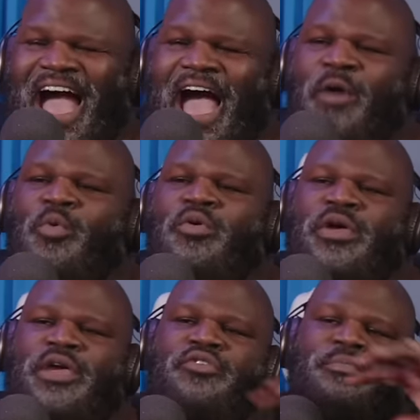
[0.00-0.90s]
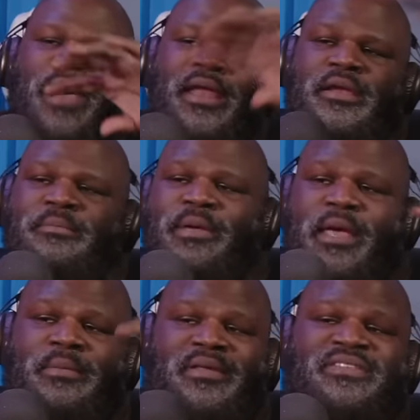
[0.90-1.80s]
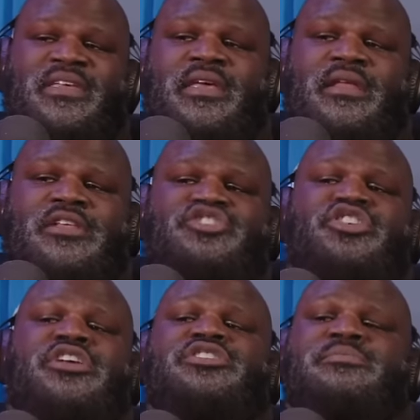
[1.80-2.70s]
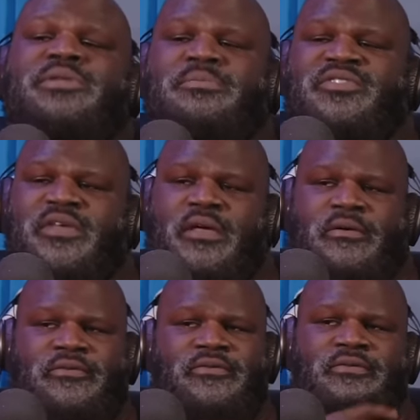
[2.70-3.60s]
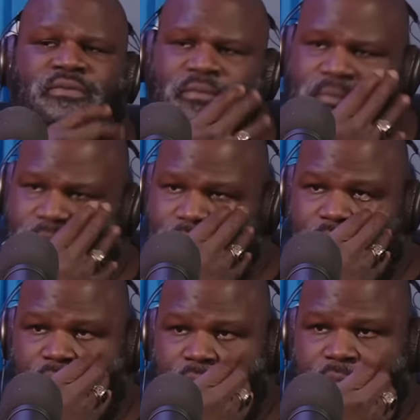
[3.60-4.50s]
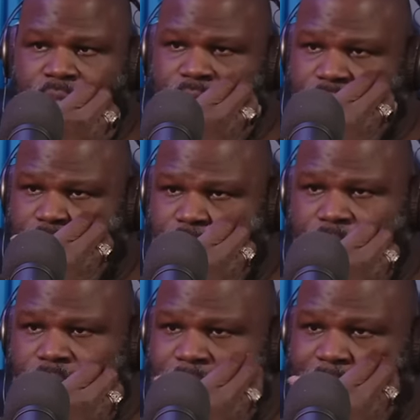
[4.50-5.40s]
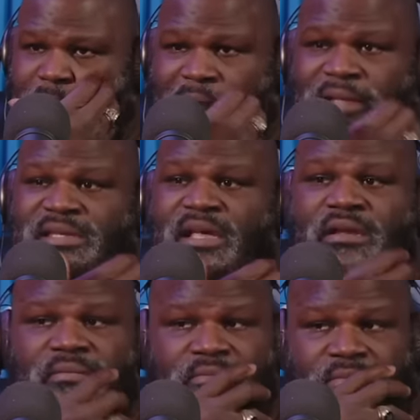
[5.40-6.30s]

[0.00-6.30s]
I want everybody to be able to see it and judge him themselves. Uh-huh. And I tell him.